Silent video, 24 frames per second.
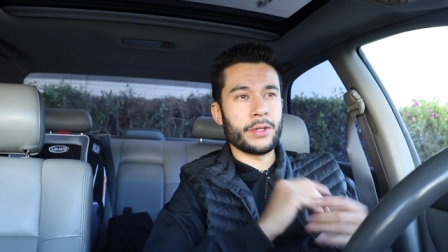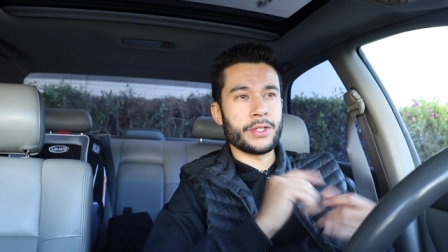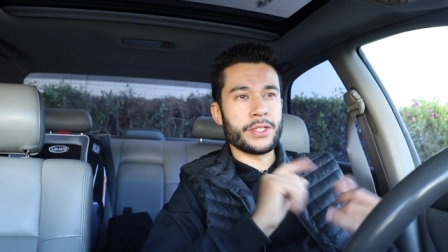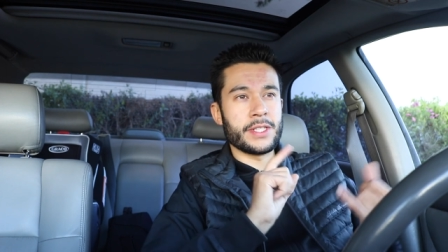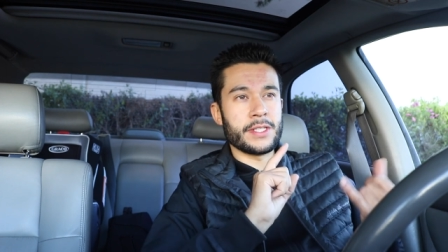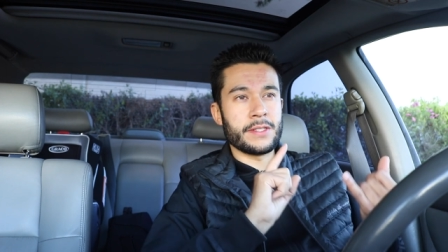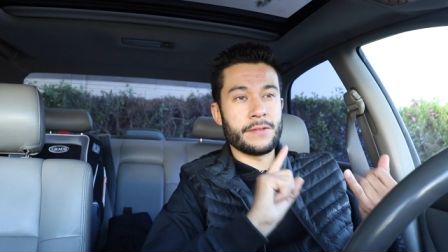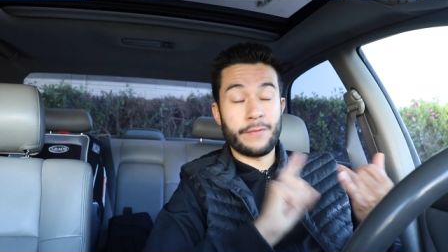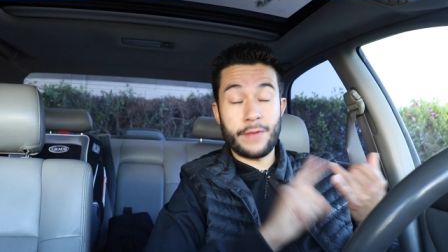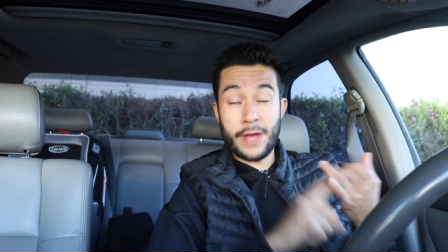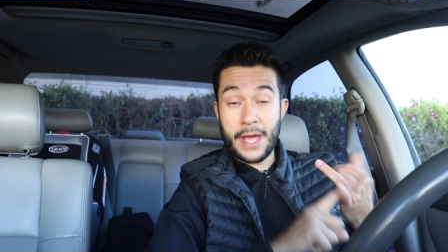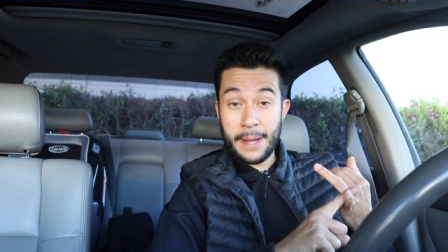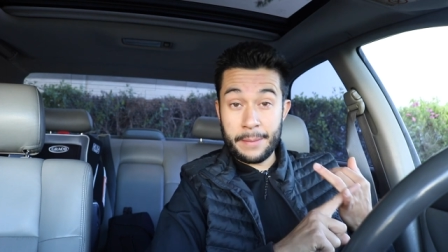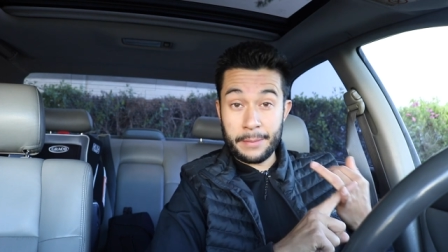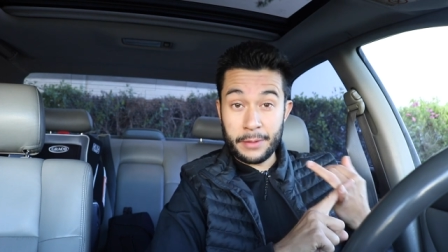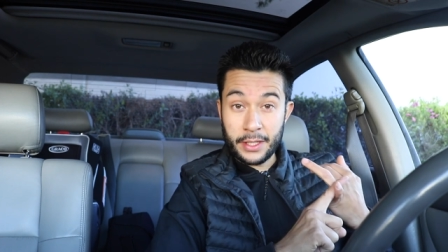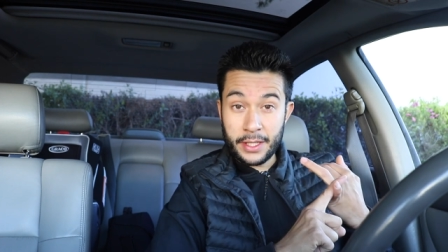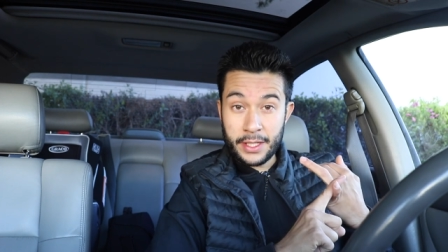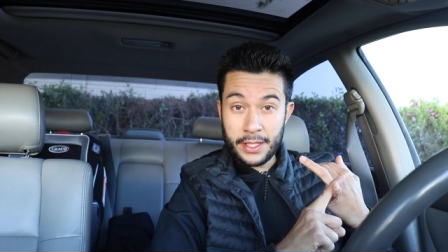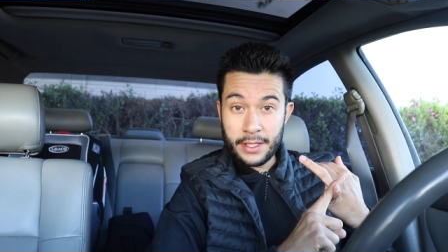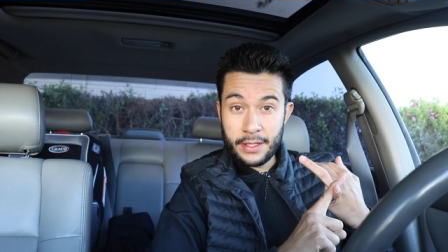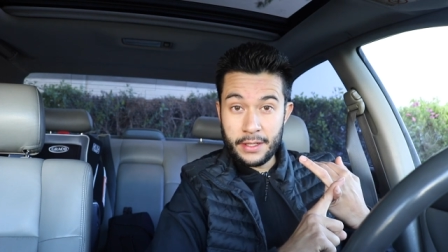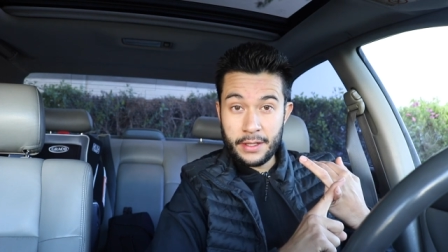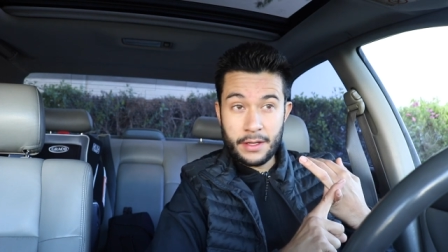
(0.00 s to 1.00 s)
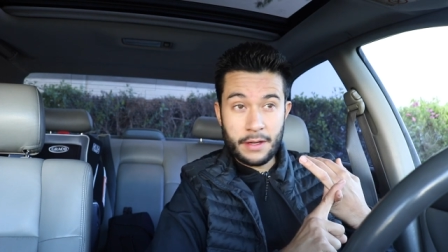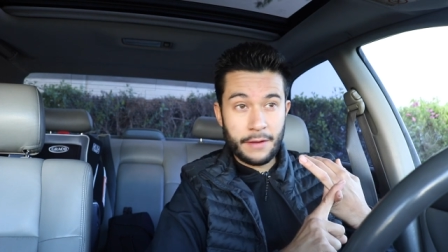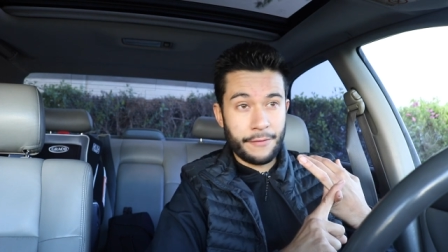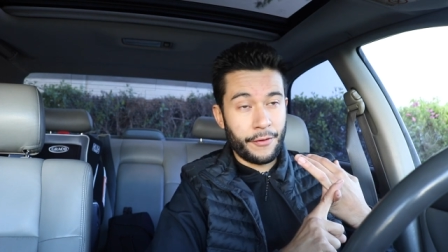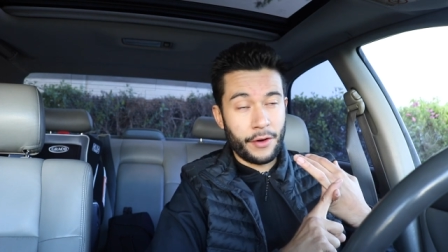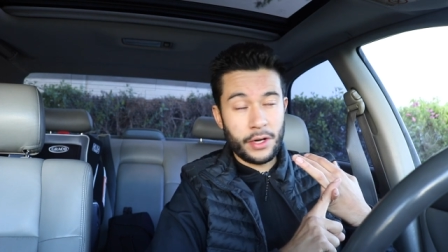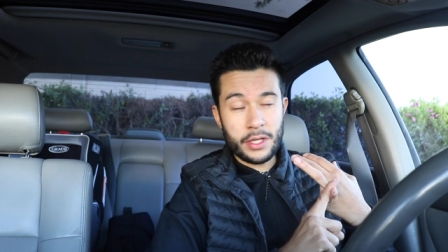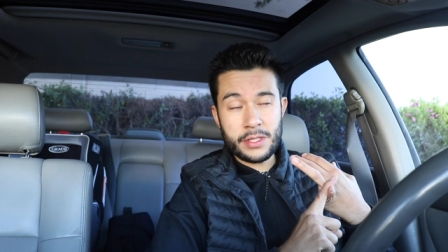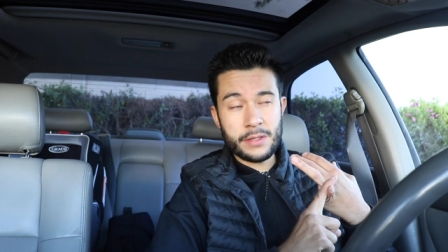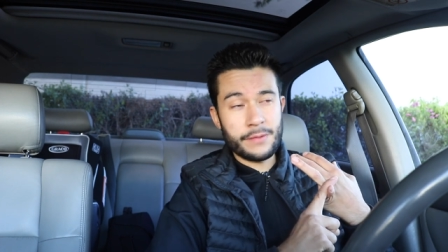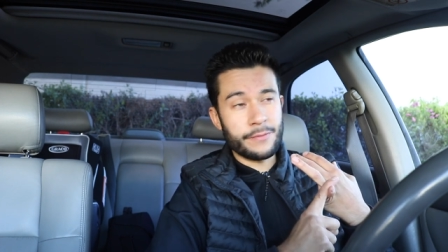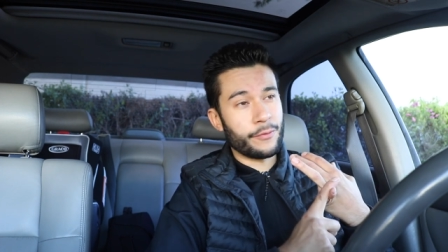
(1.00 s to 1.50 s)
which is family.
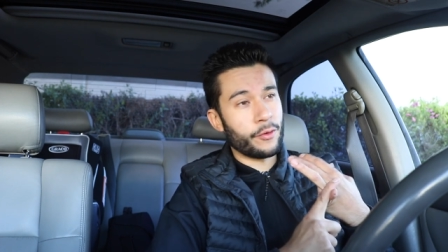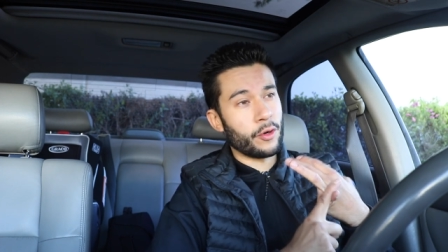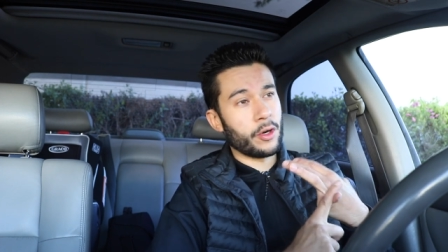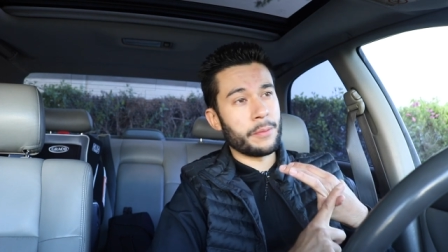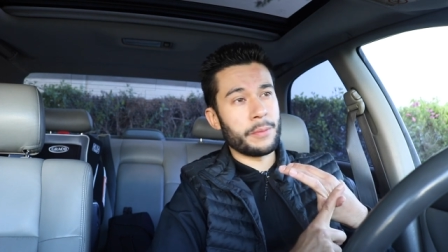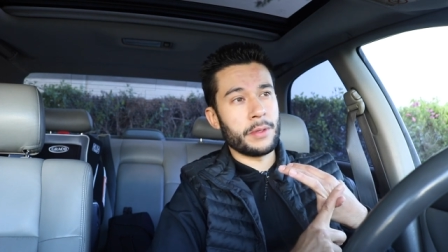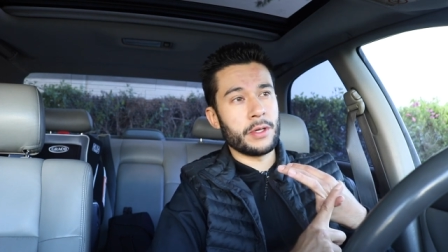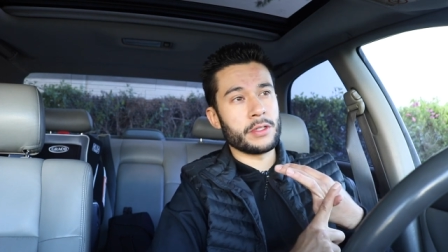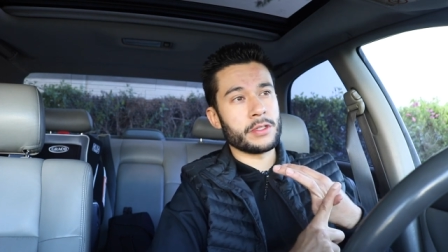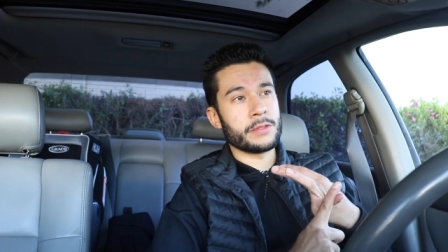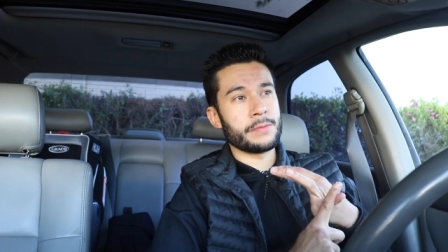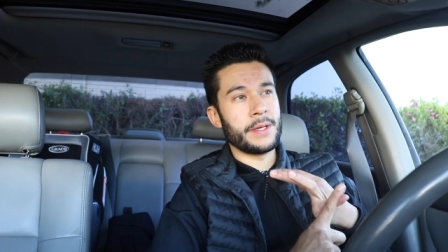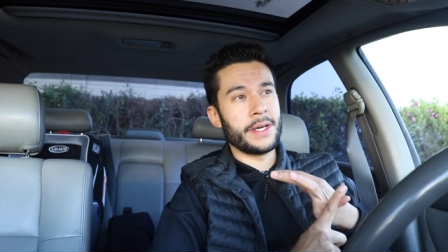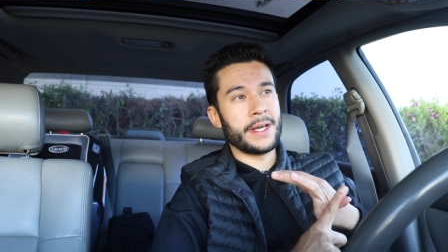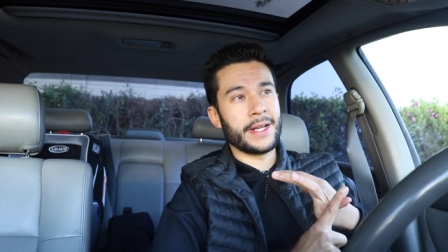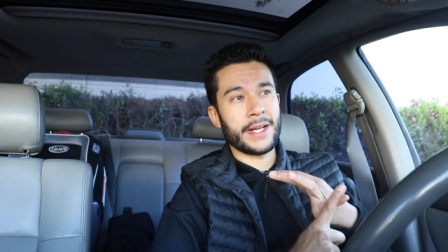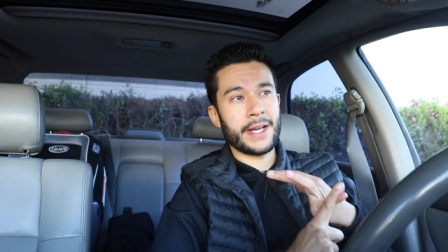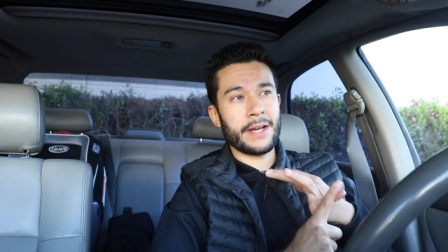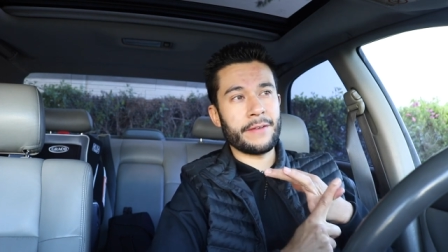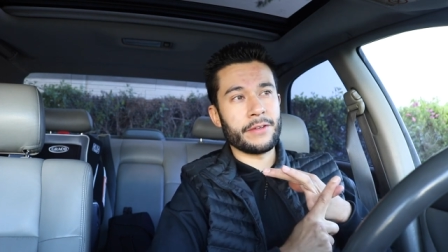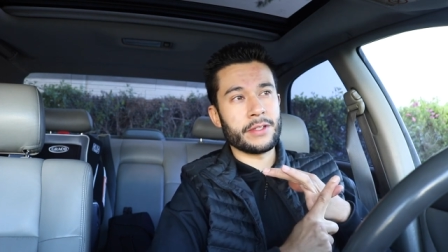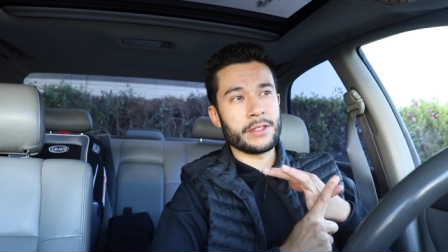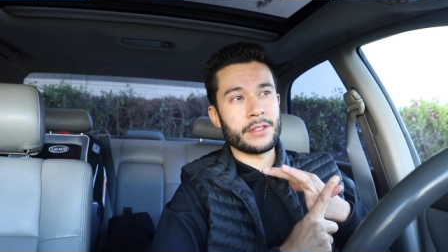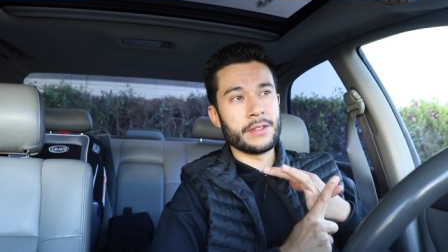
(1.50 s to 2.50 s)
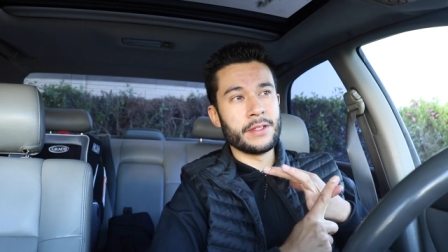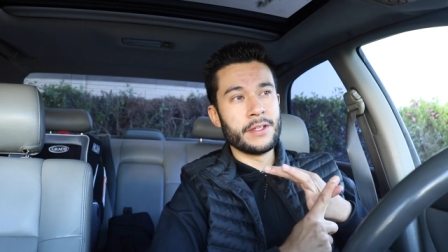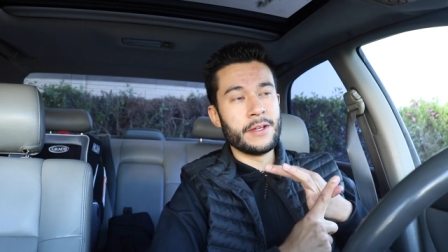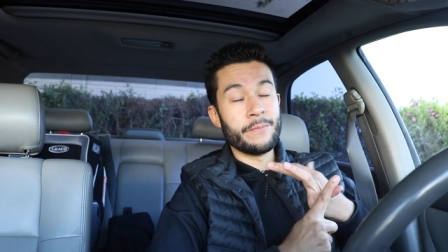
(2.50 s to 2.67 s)
First and foremost, man, I have a